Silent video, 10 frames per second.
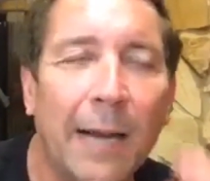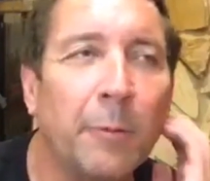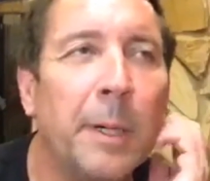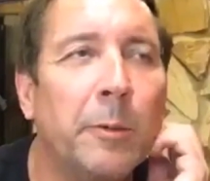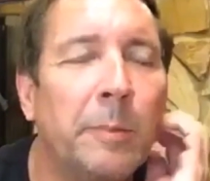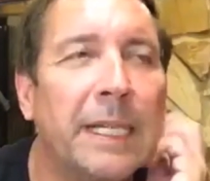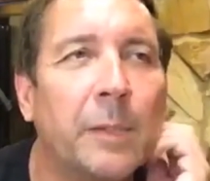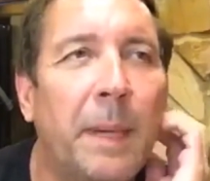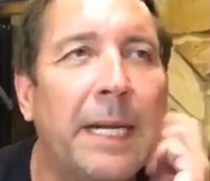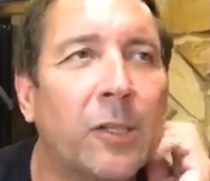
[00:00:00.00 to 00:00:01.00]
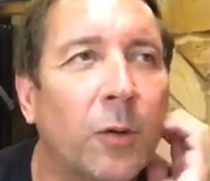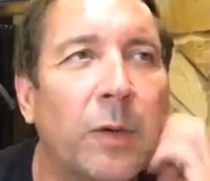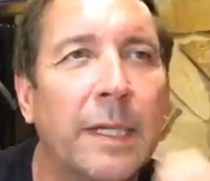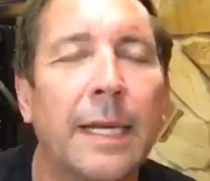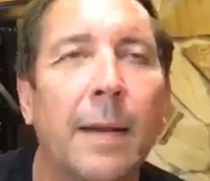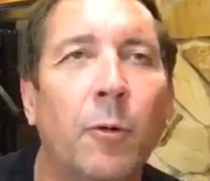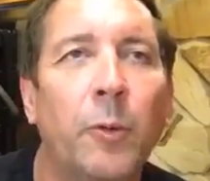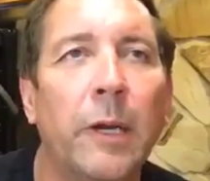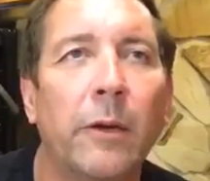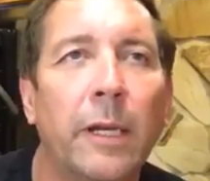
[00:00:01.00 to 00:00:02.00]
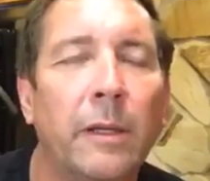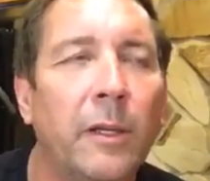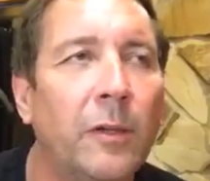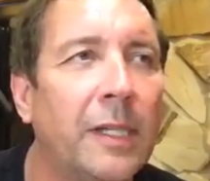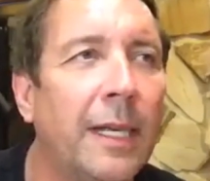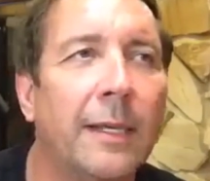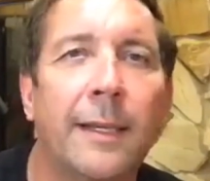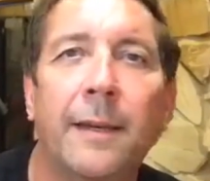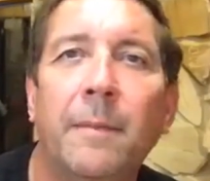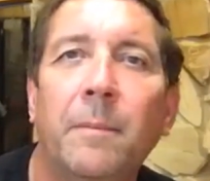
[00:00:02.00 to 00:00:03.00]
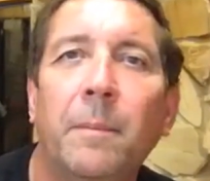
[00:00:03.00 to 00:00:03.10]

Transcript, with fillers: I remember my sponsor one time when we were in New Zealand.